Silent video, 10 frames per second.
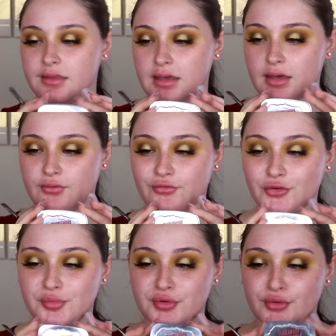the
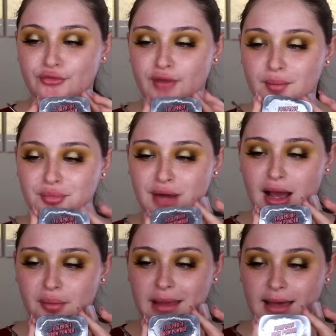Foolproof
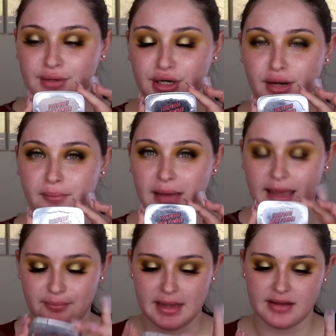Brow Powder
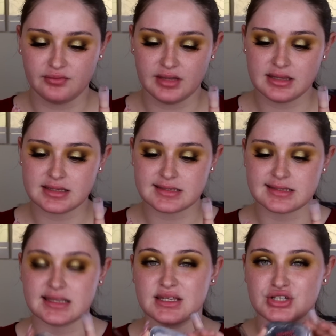by Benefit. This
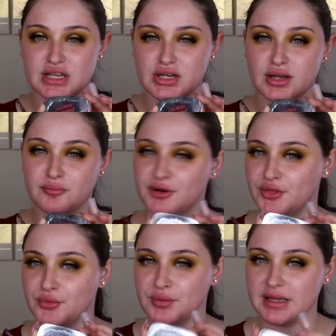is in the shade number
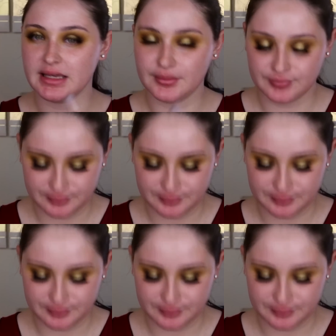3.